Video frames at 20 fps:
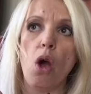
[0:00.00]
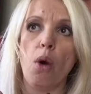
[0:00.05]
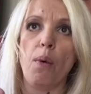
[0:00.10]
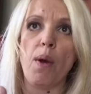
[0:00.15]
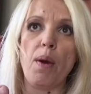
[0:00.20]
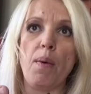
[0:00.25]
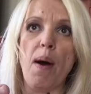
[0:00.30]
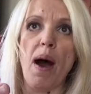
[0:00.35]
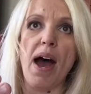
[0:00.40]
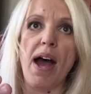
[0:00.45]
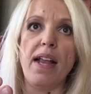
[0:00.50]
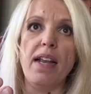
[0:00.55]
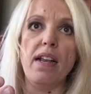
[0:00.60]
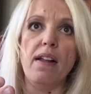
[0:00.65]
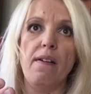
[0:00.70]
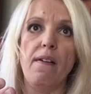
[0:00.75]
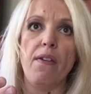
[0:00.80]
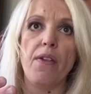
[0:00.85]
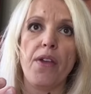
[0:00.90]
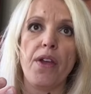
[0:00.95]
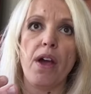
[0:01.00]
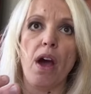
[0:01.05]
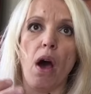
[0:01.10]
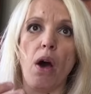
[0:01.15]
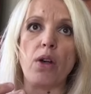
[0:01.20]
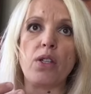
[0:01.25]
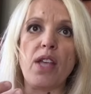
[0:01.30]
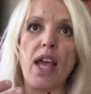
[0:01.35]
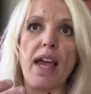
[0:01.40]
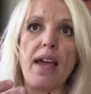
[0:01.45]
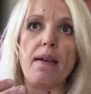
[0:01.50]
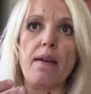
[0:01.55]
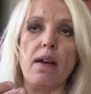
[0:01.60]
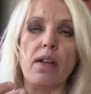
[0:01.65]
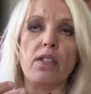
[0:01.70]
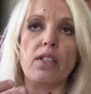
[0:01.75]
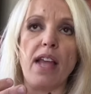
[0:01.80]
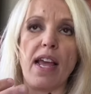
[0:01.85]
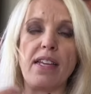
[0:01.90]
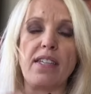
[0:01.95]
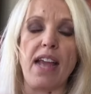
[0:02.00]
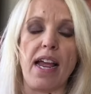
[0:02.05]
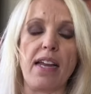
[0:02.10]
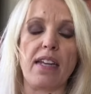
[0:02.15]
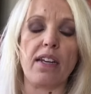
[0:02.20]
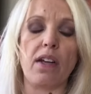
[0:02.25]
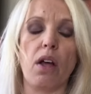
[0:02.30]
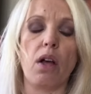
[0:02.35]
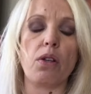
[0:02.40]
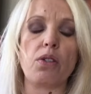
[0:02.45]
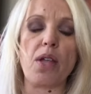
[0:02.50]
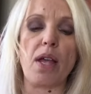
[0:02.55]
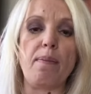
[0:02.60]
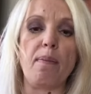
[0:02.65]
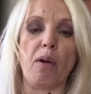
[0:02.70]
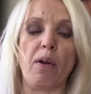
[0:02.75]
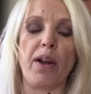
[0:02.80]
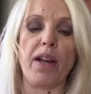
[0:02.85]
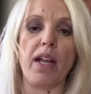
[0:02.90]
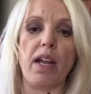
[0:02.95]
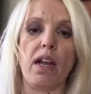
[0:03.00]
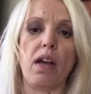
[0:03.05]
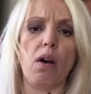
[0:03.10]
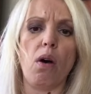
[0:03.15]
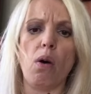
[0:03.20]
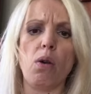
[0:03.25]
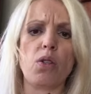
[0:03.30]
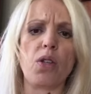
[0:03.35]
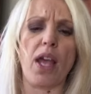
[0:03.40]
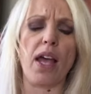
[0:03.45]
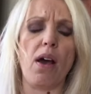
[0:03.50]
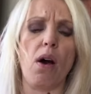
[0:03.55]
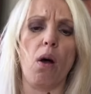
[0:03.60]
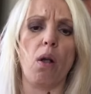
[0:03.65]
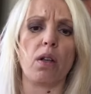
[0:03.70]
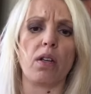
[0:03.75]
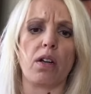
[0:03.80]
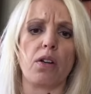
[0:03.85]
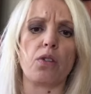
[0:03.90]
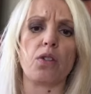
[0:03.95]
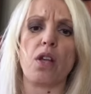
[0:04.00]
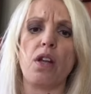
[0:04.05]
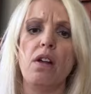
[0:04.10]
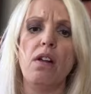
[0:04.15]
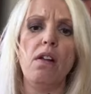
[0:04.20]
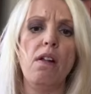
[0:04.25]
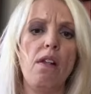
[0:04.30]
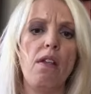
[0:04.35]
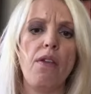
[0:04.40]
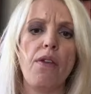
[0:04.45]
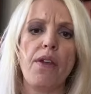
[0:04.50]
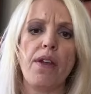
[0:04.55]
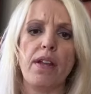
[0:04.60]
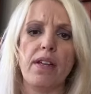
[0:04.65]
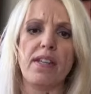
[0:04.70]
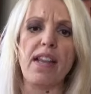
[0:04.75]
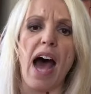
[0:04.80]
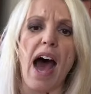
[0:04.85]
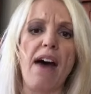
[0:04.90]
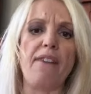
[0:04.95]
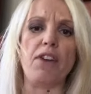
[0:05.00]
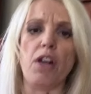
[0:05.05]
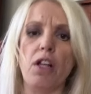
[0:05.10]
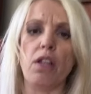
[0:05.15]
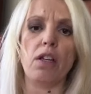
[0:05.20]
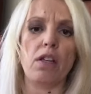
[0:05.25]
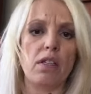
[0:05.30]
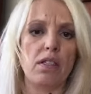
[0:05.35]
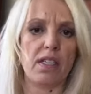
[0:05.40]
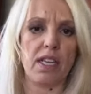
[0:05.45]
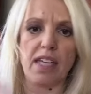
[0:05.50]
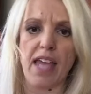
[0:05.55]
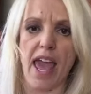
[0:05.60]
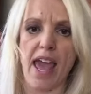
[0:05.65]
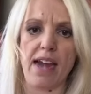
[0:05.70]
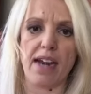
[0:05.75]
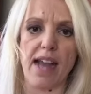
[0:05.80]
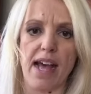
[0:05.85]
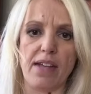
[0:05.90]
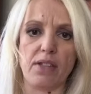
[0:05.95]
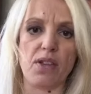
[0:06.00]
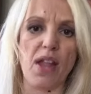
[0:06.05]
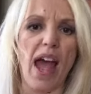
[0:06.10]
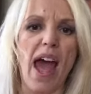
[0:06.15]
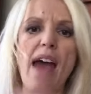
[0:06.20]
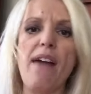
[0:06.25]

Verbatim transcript: We want Jose Daniel Jose Marie Jose Older's novel decanonized.